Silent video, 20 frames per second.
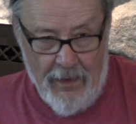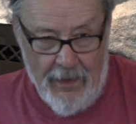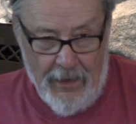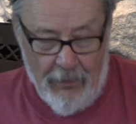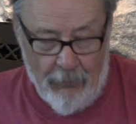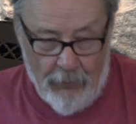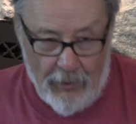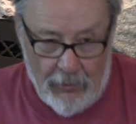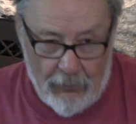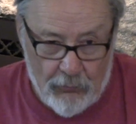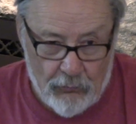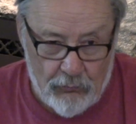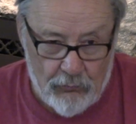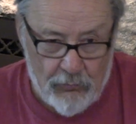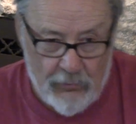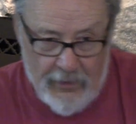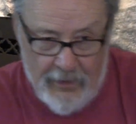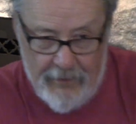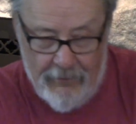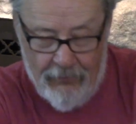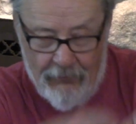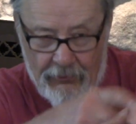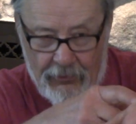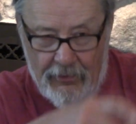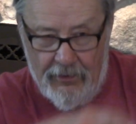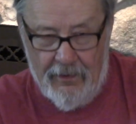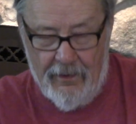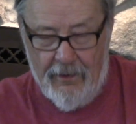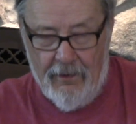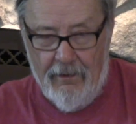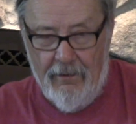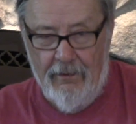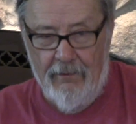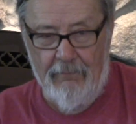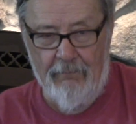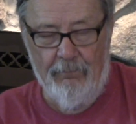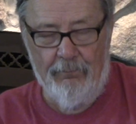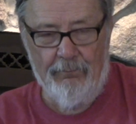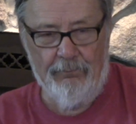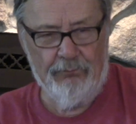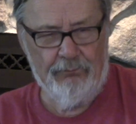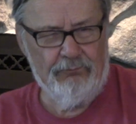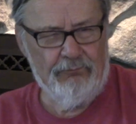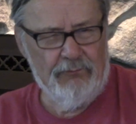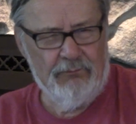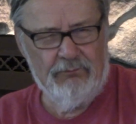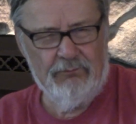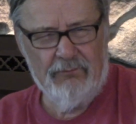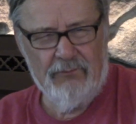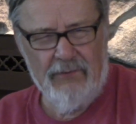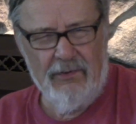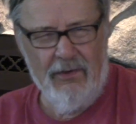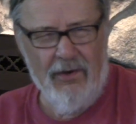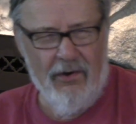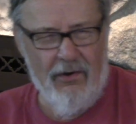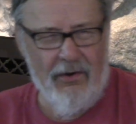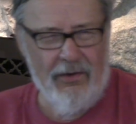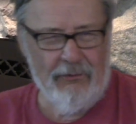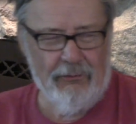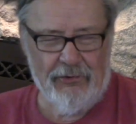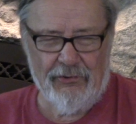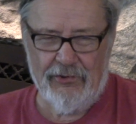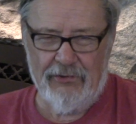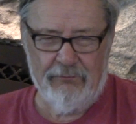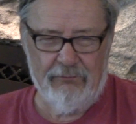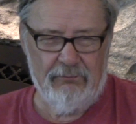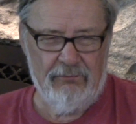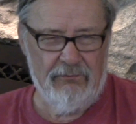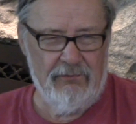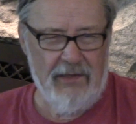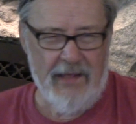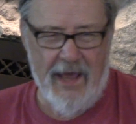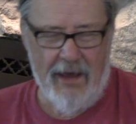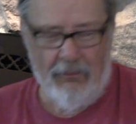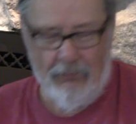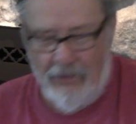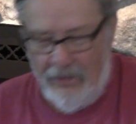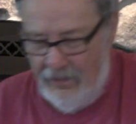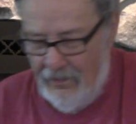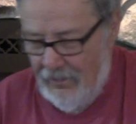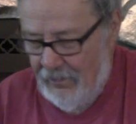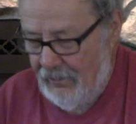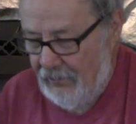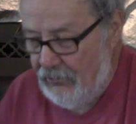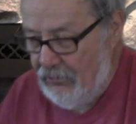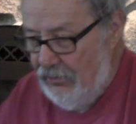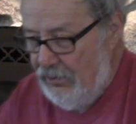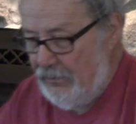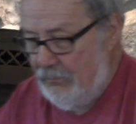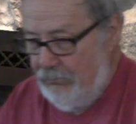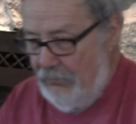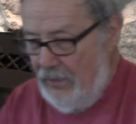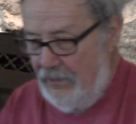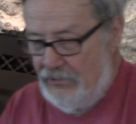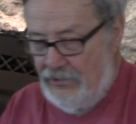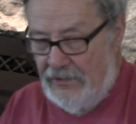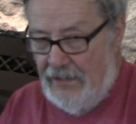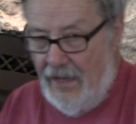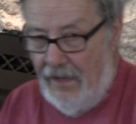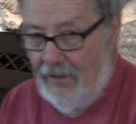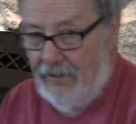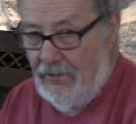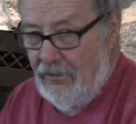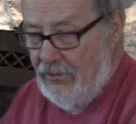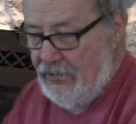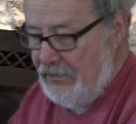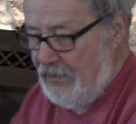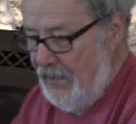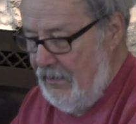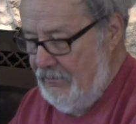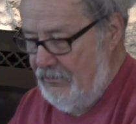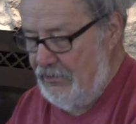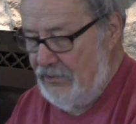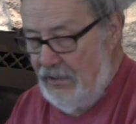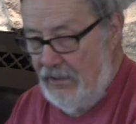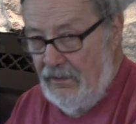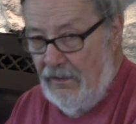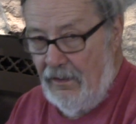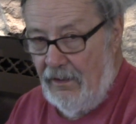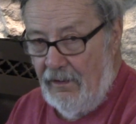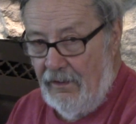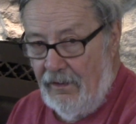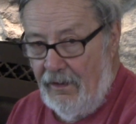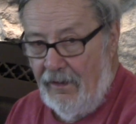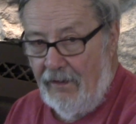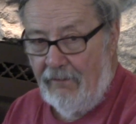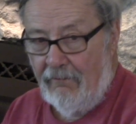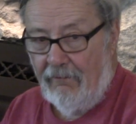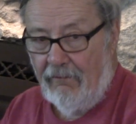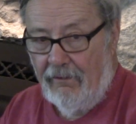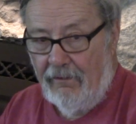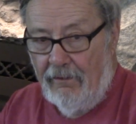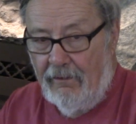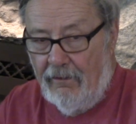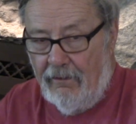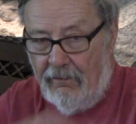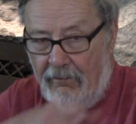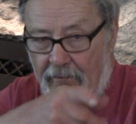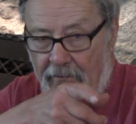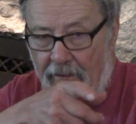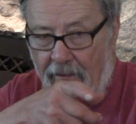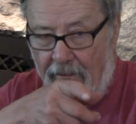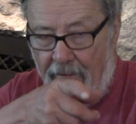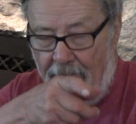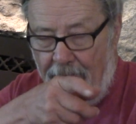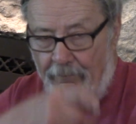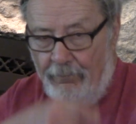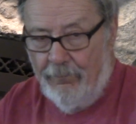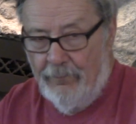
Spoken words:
and went right over there, and you know, he was that way, and of course my stand is kind of sitting at an angle, and the